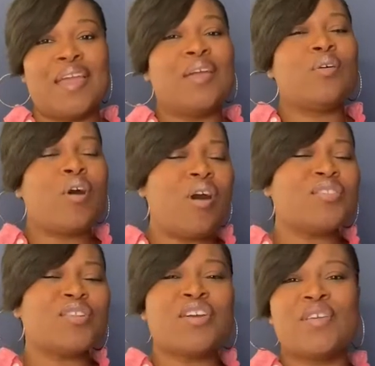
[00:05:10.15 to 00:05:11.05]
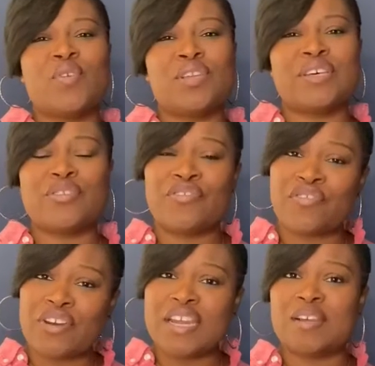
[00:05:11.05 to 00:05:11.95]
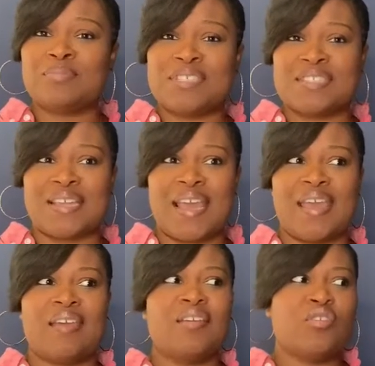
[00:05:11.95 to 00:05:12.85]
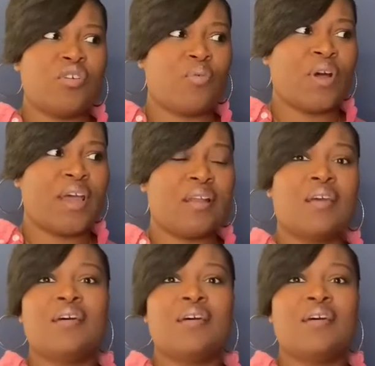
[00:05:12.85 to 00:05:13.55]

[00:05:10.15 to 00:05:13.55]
It'll also give you a little freedom to say, you know what?